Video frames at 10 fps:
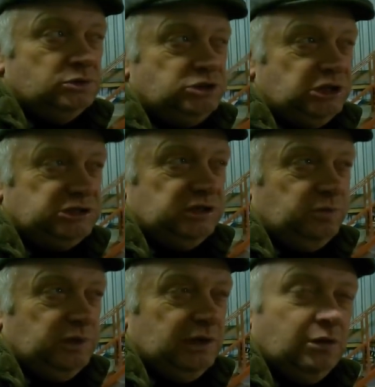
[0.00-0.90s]

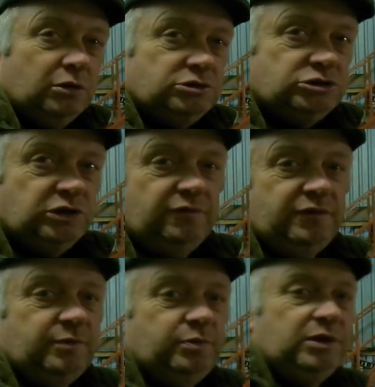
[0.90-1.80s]
JCB loading shovel
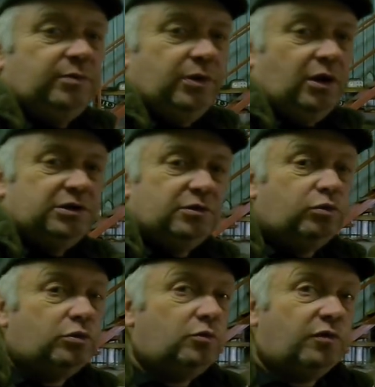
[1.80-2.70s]
that we bought that
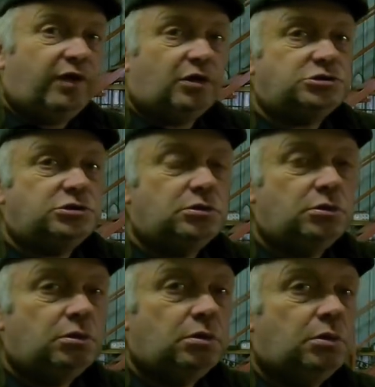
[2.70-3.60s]
would in reverse.
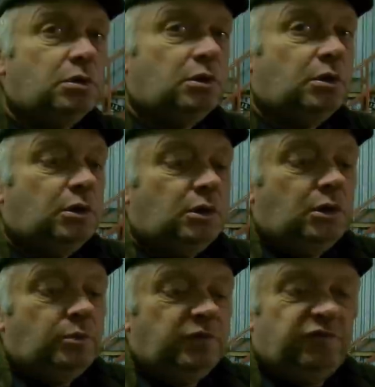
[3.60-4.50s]
Yeah?
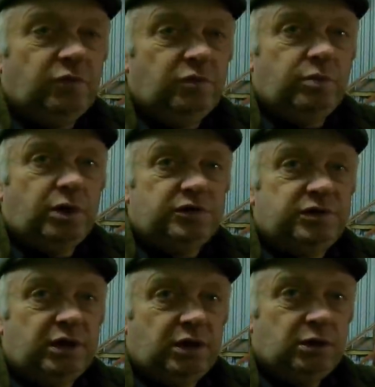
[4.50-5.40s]
Before we bought
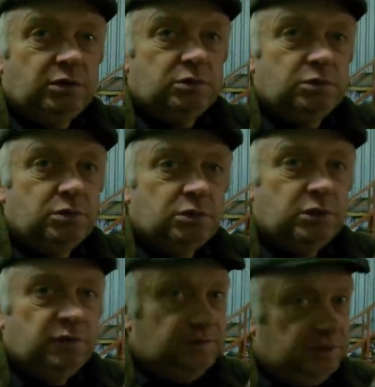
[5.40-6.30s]
the.
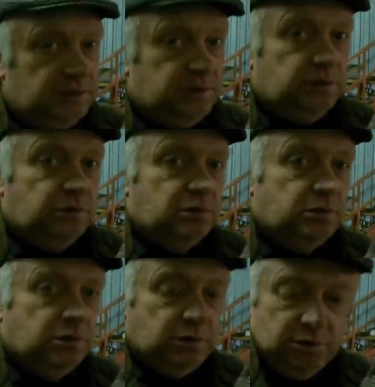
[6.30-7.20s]
Veneery. Veneery.
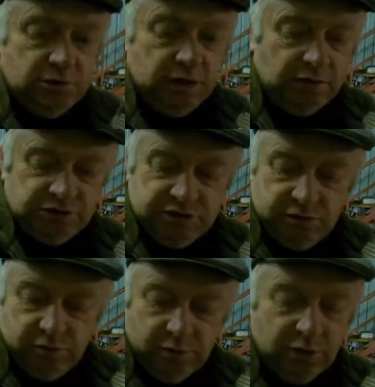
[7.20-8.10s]
That was the
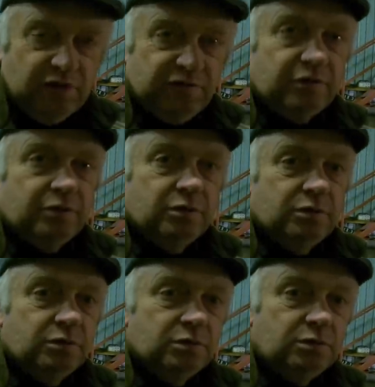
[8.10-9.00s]
number off her.
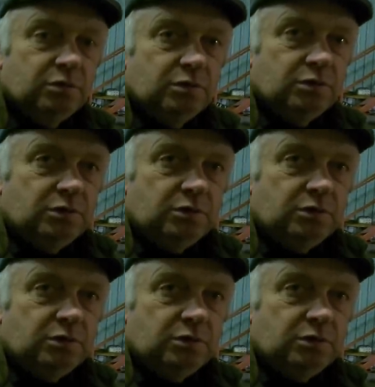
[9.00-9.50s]
Right.